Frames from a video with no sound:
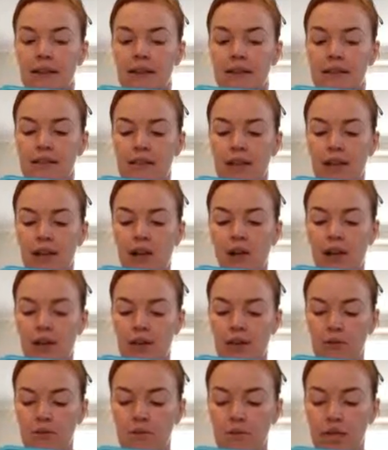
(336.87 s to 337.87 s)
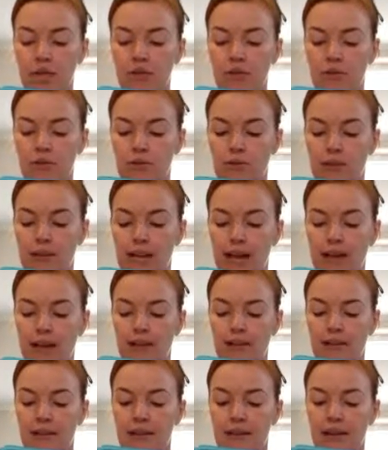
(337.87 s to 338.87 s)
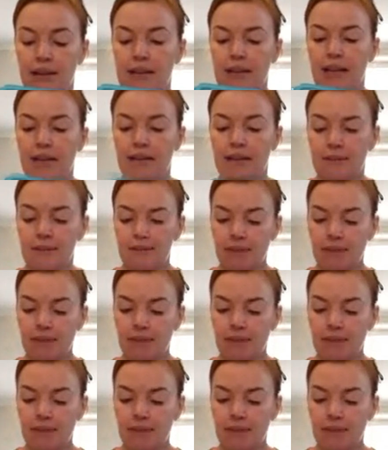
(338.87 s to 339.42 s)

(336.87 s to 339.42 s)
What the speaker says: so that I can reuse that again.